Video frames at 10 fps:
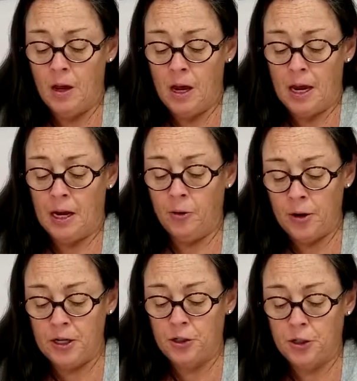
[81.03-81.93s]

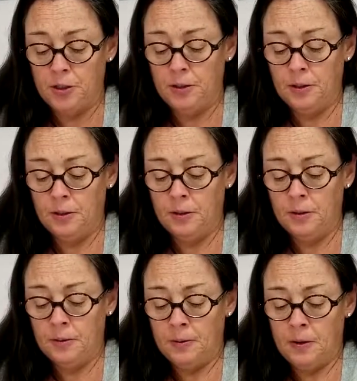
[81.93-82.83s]
Aeration,
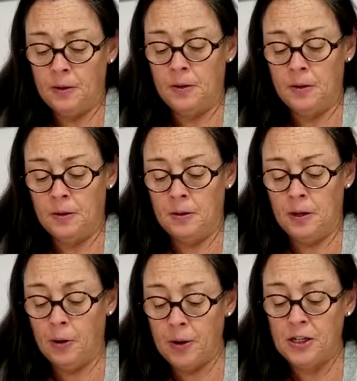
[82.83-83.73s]

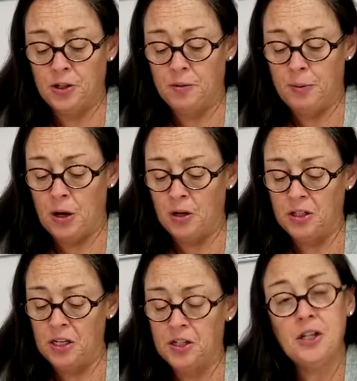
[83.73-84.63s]

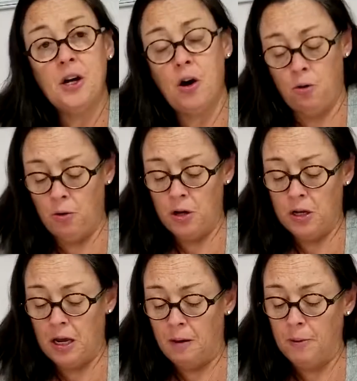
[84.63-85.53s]
because ETO
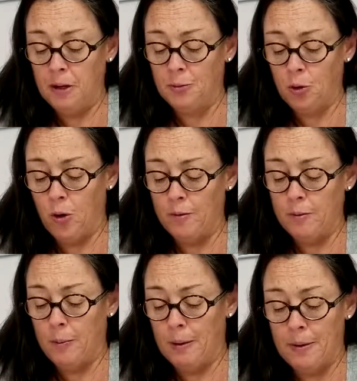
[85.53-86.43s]
can be
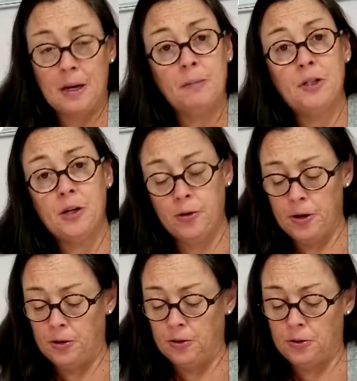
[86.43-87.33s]
absorbed by many
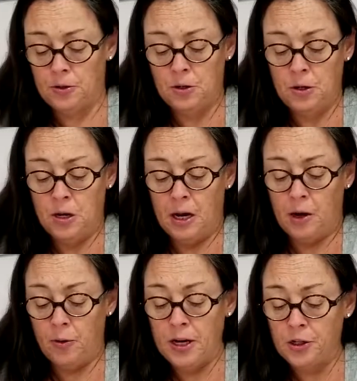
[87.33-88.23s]
materials,
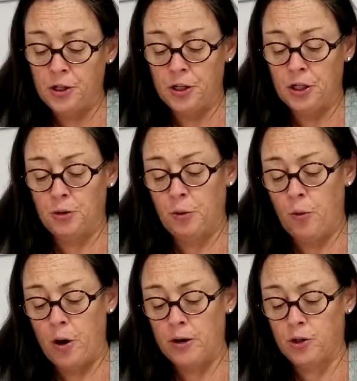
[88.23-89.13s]
aeration is
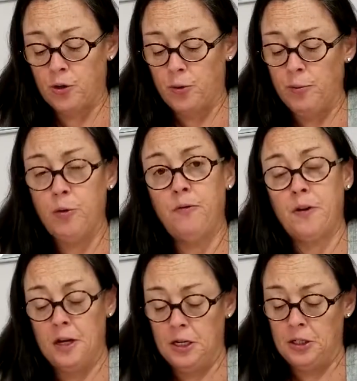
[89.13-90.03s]
required to remove
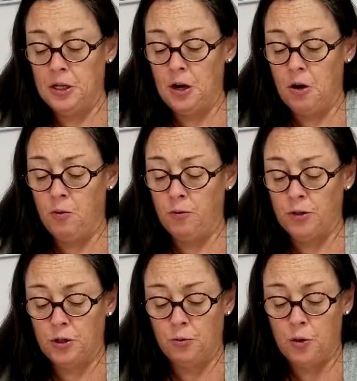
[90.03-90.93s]
ETO
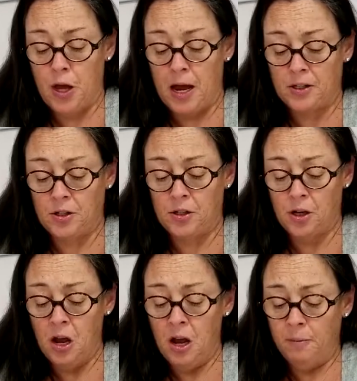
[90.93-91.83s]
residual
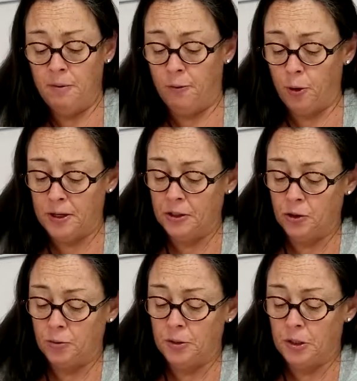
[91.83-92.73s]
gases before
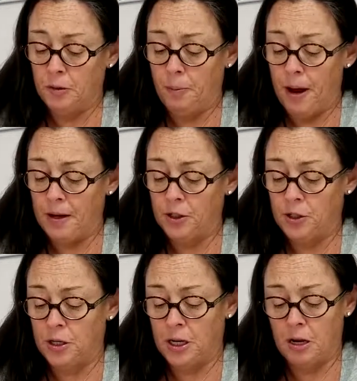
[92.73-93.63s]
instruments and
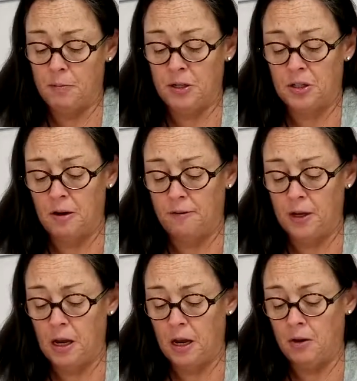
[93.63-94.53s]
packaging can be safely
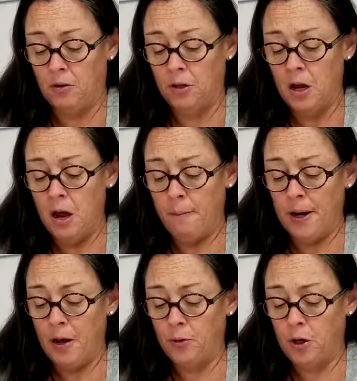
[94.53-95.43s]
handled by
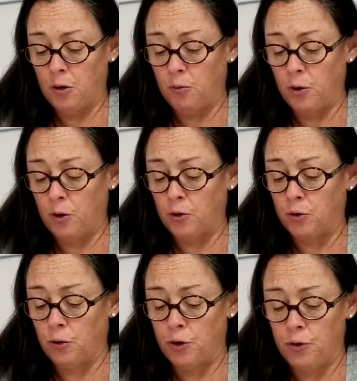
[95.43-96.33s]
healthcare
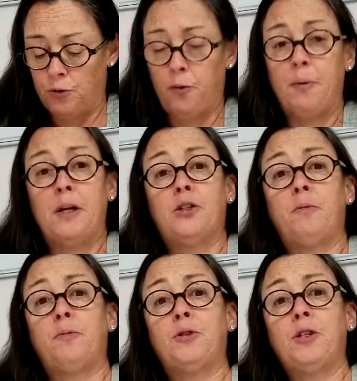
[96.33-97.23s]
workers or used for
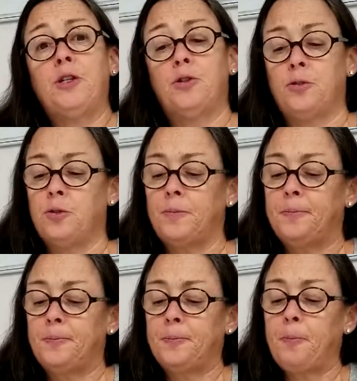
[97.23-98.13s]
patient procedures.
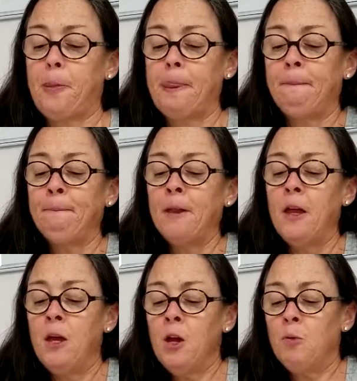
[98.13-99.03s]

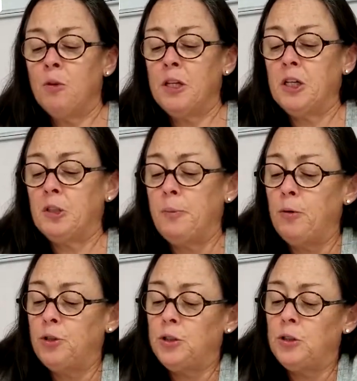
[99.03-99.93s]
When the
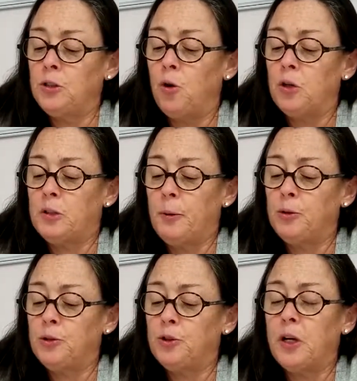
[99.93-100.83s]

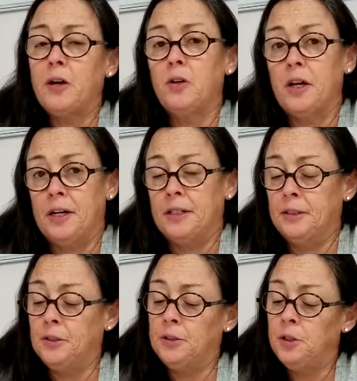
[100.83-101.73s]
exposure cycle
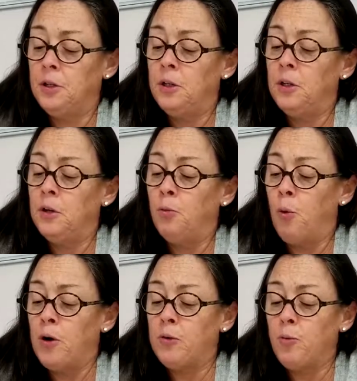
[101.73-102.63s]
ends,
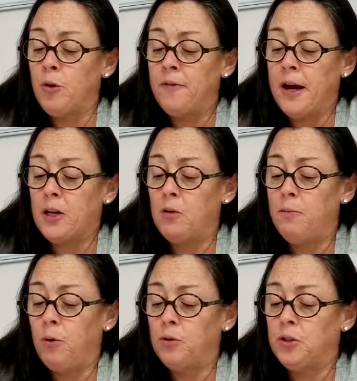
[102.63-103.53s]
one or more vacuum
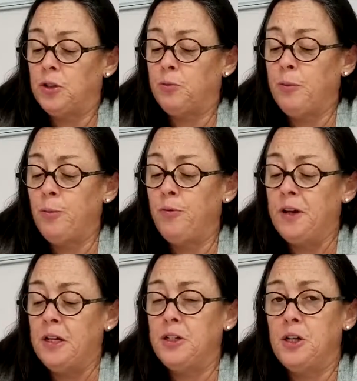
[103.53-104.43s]
pulses remove
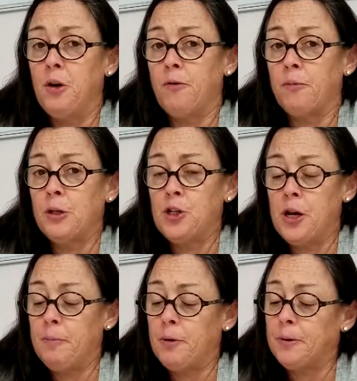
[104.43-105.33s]
ETO from the
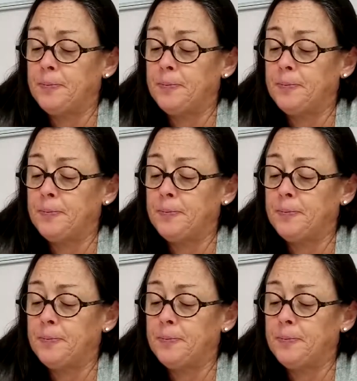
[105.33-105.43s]
chamber.